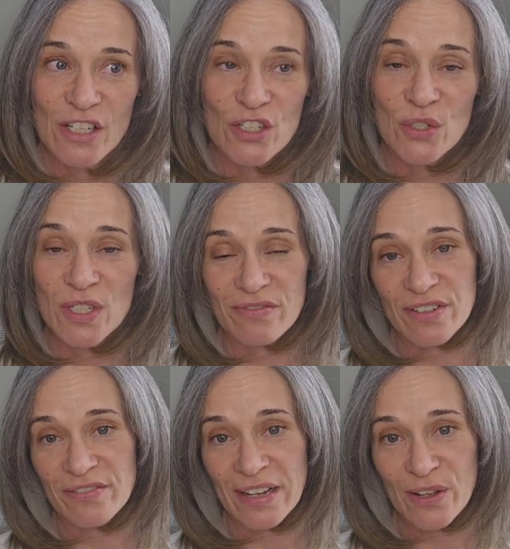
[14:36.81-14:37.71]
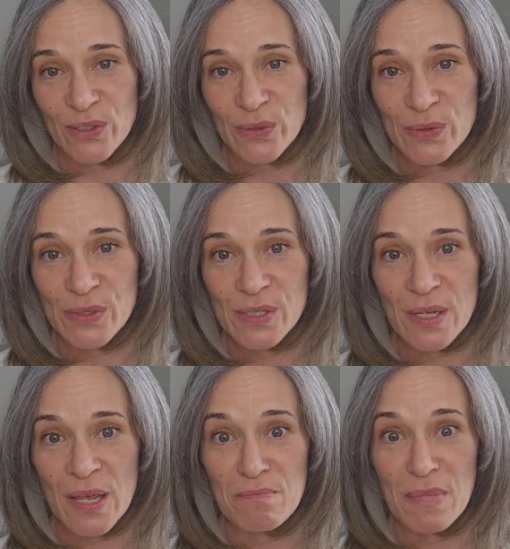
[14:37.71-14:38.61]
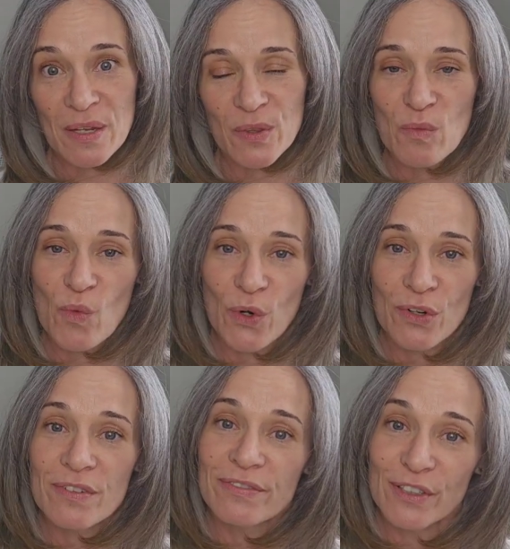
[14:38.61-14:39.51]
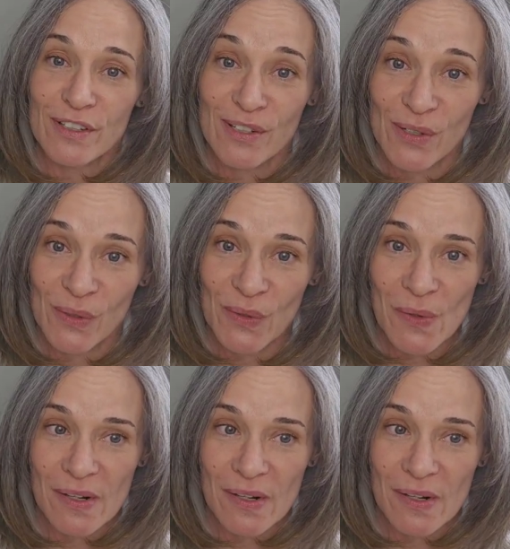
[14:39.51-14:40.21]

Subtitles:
to different values and make them work for you.